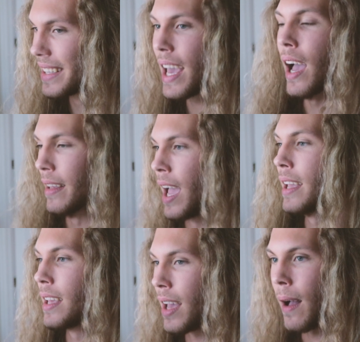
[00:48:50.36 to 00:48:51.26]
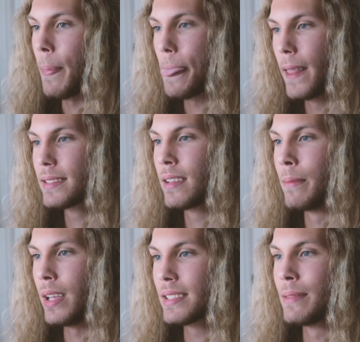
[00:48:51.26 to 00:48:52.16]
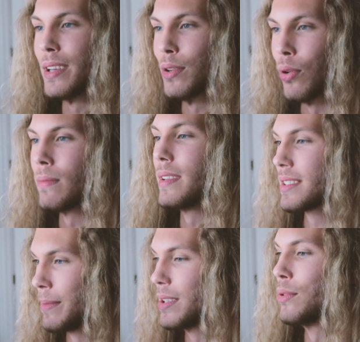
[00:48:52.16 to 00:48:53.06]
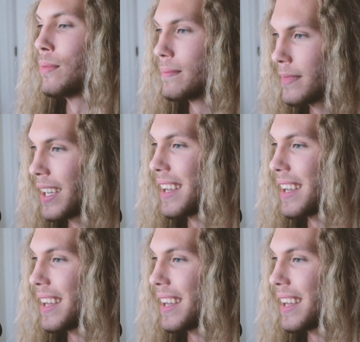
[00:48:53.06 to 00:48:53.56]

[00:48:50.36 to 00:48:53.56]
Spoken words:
Yeah. It's gonna be cool. All right. It's gonna be cool. Yeah.